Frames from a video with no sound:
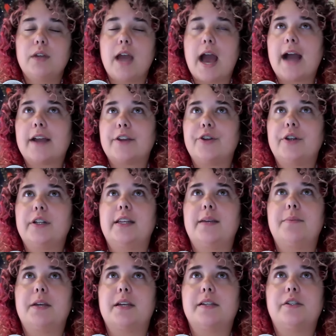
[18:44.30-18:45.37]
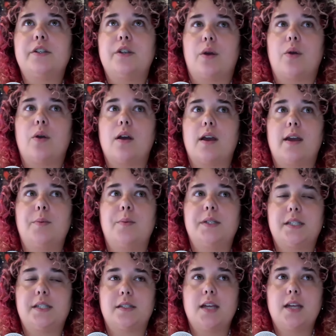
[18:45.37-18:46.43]
accurately because, it
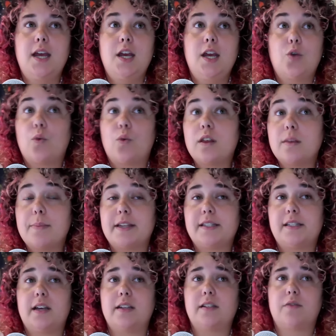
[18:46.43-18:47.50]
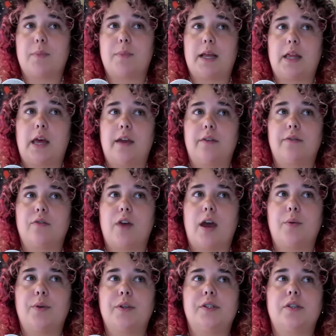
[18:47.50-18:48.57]
was one of the best days of my life.
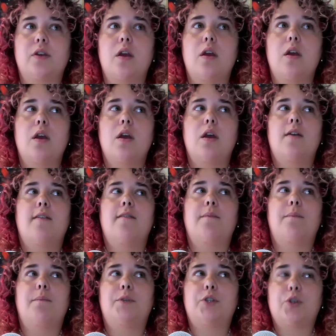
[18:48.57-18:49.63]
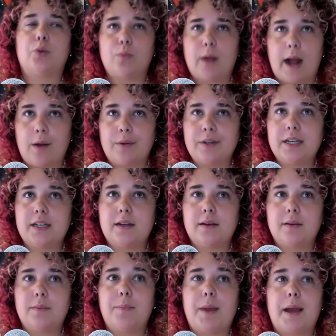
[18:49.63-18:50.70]
I was
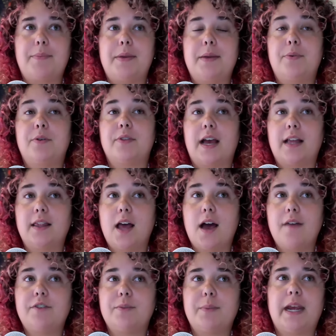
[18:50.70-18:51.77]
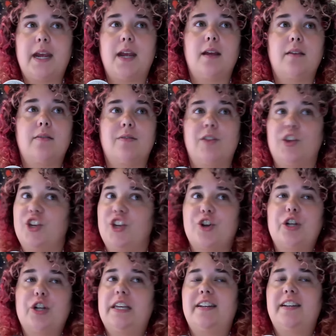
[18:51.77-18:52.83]
surrounded by people that loved me.
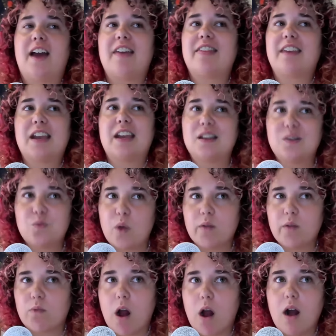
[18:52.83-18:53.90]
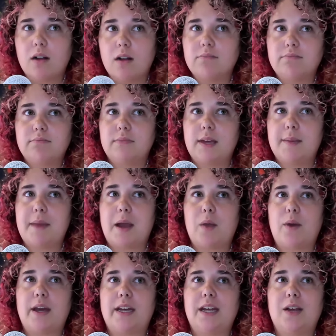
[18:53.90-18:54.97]
Literally nothing went wrong in my
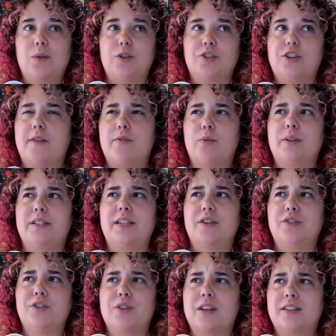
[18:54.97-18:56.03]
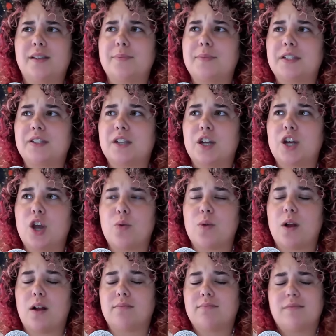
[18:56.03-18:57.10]
wedding, which everyone tells you that something's going to go
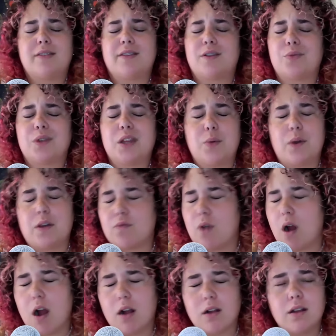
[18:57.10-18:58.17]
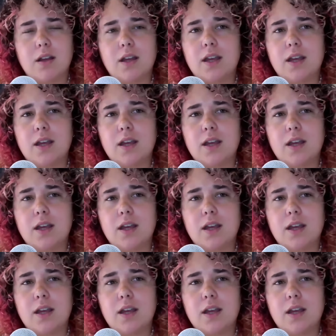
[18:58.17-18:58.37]
wrong. Nothing really went wrong.